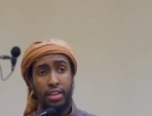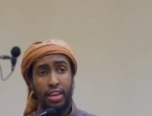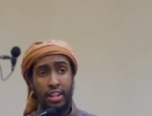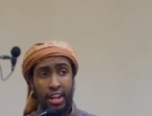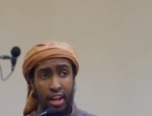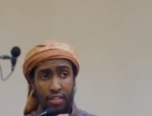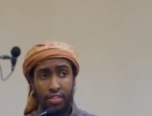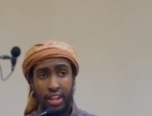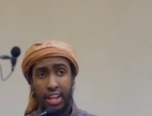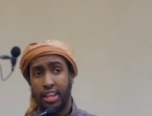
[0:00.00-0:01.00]
And then
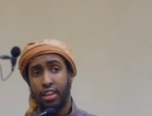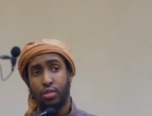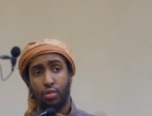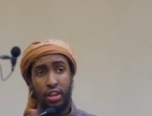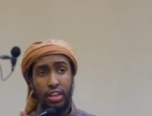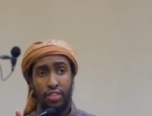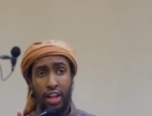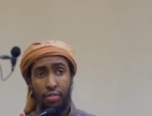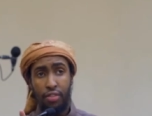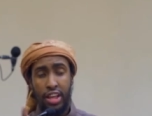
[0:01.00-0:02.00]
after that, they are told to leave the
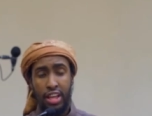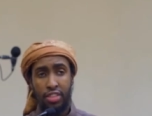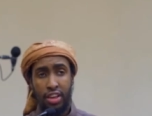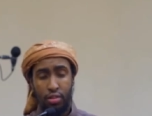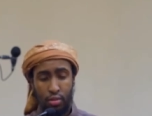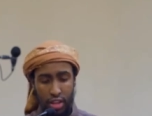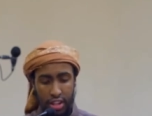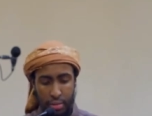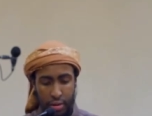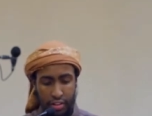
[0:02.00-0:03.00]
hellfire and they are told to
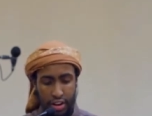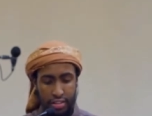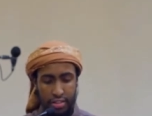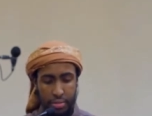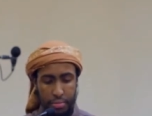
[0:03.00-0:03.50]
enter paradise.